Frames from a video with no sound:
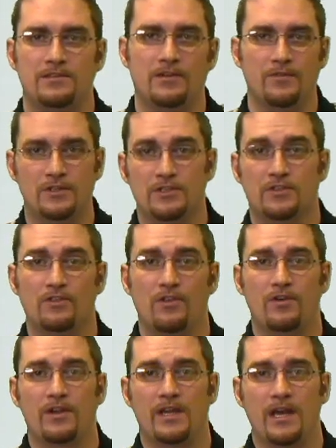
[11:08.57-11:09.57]
So we're just
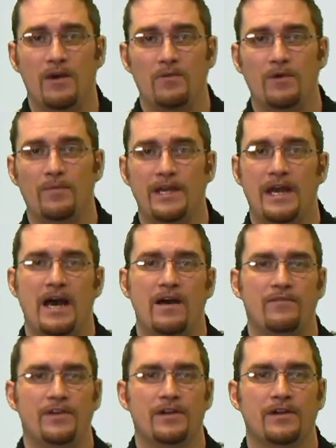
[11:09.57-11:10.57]
looking at what we
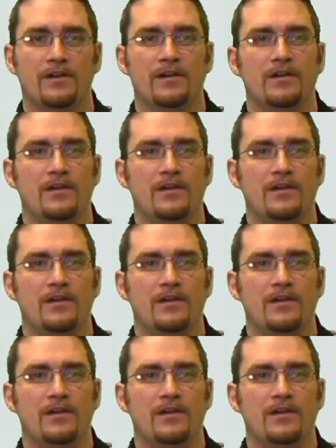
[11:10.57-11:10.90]
have here.